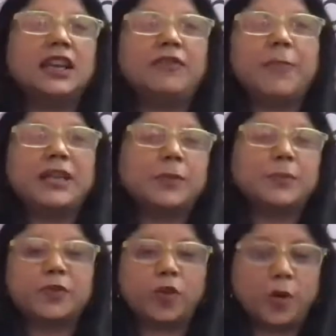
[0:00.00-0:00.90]
give better
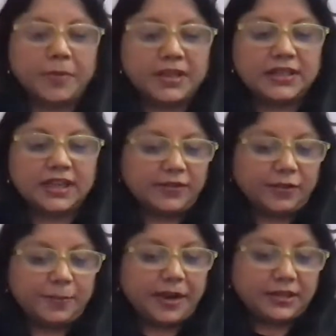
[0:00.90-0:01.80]
performance and
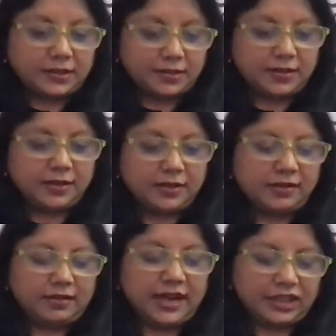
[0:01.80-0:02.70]
even better
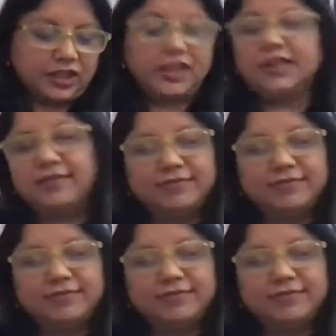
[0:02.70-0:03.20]
next year.